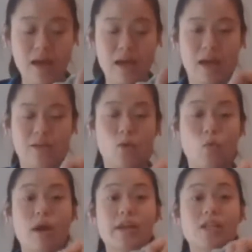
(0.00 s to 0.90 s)
And then
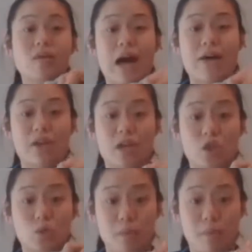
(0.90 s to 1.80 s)
once you have it
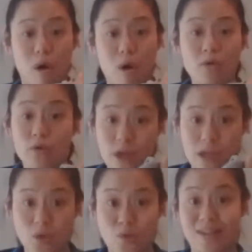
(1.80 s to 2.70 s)
into a ball,
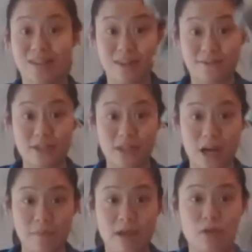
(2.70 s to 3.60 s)
then you can lift it
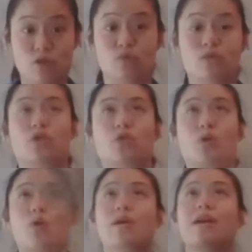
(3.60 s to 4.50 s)
up and do the
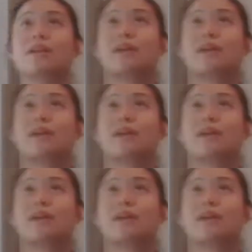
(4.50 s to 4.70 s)
throwing and